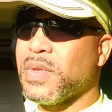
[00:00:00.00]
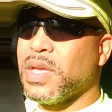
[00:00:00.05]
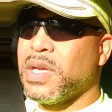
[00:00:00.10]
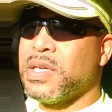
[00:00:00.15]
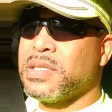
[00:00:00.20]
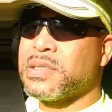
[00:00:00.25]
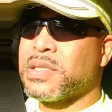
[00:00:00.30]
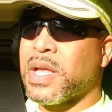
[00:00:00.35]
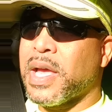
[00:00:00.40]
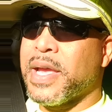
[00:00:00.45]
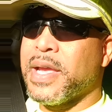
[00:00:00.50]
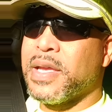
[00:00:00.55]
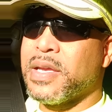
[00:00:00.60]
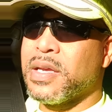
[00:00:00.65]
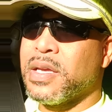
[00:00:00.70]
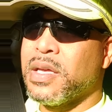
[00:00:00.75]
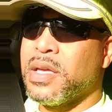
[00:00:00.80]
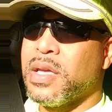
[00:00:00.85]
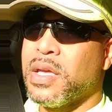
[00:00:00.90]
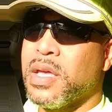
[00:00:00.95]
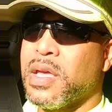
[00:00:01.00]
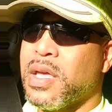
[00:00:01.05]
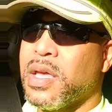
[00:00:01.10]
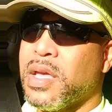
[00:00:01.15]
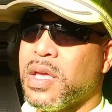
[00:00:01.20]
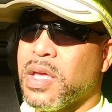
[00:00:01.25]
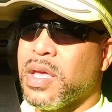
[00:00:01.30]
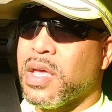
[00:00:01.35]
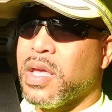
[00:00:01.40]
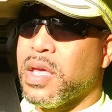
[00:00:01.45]
It's like,
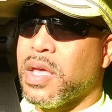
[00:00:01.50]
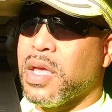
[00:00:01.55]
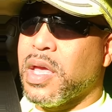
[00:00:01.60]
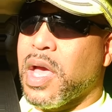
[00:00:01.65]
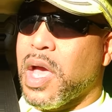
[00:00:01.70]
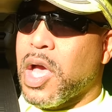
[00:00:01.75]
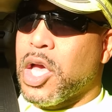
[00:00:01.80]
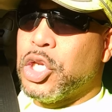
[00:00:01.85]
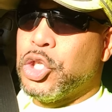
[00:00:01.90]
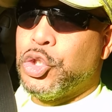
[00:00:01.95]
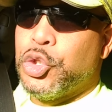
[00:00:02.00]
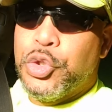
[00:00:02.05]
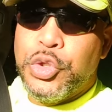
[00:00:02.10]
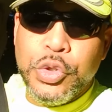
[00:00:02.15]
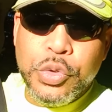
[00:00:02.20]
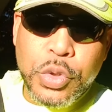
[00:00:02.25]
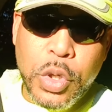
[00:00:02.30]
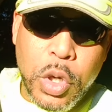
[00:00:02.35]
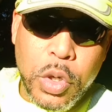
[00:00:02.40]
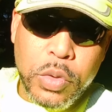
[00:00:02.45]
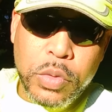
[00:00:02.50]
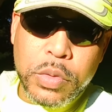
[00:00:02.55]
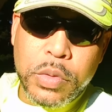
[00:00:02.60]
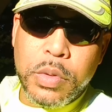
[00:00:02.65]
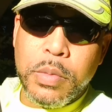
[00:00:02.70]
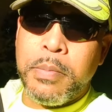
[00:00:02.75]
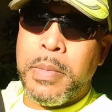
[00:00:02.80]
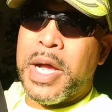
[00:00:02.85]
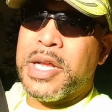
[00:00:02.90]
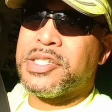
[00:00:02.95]
do you know
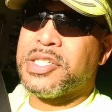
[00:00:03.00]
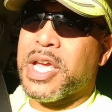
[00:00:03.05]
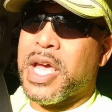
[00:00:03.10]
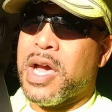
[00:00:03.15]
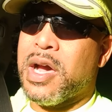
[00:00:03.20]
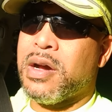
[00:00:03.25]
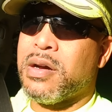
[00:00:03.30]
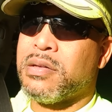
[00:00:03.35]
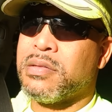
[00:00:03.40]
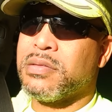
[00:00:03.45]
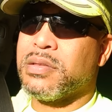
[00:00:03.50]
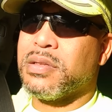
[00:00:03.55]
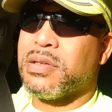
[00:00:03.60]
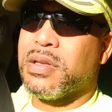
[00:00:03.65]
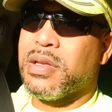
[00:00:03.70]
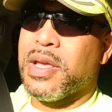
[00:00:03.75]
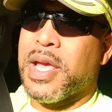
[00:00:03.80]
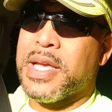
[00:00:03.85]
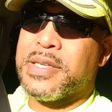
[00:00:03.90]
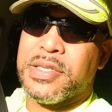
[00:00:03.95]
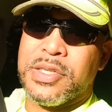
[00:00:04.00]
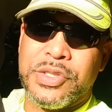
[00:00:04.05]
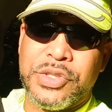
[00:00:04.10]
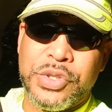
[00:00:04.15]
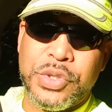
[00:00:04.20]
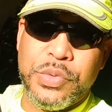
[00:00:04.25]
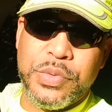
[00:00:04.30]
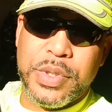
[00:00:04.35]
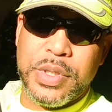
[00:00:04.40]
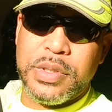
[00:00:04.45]
my child as a
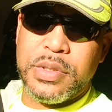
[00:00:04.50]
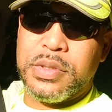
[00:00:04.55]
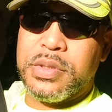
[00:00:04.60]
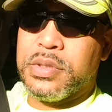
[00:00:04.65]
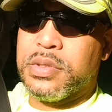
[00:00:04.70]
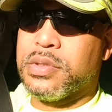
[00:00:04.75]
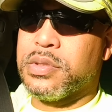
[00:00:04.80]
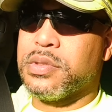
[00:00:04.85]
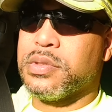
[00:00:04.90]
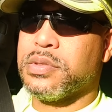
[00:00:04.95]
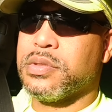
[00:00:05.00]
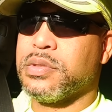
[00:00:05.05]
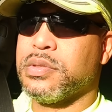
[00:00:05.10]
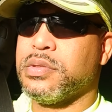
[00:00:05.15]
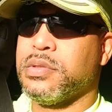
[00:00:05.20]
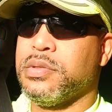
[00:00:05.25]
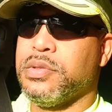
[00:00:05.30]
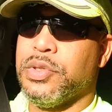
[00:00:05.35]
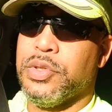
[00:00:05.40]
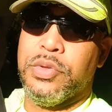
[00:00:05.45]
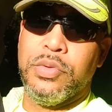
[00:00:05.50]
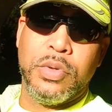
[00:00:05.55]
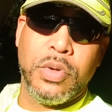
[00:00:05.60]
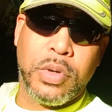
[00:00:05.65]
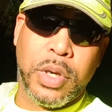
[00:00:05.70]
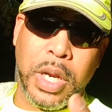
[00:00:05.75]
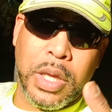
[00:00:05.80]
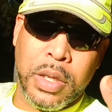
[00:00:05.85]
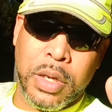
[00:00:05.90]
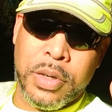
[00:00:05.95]
student? Do you know
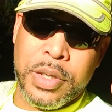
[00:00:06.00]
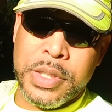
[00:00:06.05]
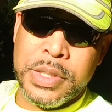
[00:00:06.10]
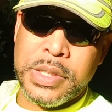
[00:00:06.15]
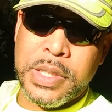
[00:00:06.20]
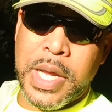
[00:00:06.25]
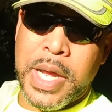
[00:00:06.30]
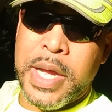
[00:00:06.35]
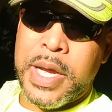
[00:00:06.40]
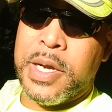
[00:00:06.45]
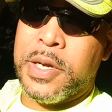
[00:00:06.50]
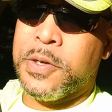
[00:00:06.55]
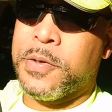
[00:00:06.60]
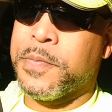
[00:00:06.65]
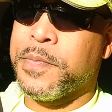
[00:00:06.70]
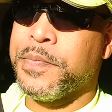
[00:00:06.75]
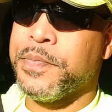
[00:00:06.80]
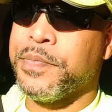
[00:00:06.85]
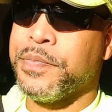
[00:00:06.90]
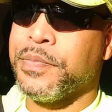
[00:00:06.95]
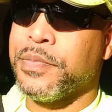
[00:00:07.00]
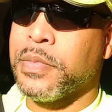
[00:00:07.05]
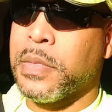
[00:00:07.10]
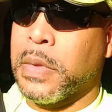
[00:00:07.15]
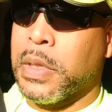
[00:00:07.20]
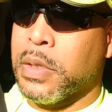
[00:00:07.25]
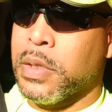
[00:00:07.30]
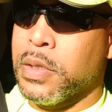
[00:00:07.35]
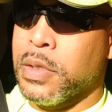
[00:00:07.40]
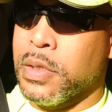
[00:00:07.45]
their learning style?
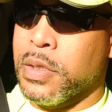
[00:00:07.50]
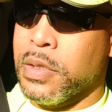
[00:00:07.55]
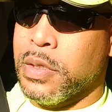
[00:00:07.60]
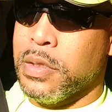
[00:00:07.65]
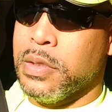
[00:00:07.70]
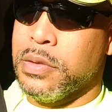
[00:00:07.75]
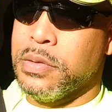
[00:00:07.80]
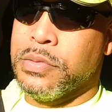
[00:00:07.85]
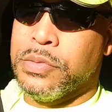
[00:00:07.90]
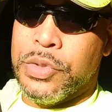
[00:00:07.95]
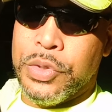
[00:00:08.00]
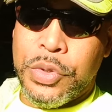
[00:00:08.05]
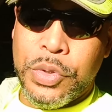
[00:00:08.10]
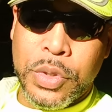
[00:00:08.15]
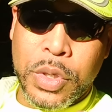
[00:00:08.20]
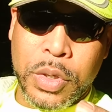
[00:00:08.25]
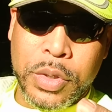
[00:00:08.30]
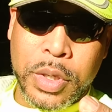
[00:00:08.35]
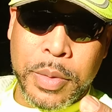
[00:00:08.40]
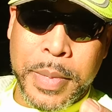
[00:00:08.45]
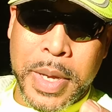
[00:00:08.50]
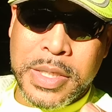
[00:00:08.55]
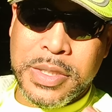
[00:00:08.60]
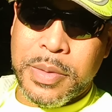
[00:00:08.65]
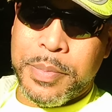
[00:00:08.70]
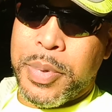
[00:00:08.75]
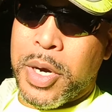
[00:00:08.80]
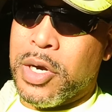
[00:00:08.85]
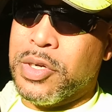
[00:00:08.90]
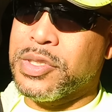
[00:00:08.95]
Do you know them as a
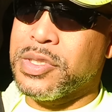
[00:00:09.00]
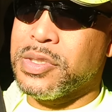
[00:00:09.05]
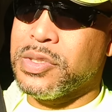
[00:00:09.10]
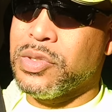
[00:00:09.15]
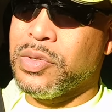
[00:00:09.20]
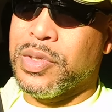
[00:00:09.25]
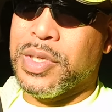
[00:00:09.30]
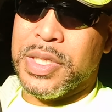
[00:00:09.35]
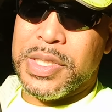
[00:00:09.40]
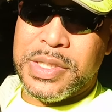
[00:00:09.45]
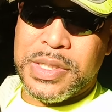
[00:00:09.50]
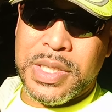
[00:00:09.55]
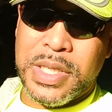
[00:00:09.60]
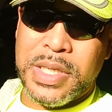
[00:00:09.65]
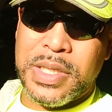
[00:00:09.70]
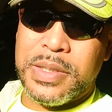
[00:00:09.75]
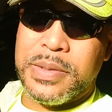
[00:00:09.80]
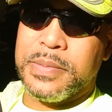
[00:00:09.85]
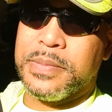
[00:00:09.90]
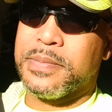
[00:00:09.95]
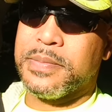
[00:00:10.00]
person to an extent?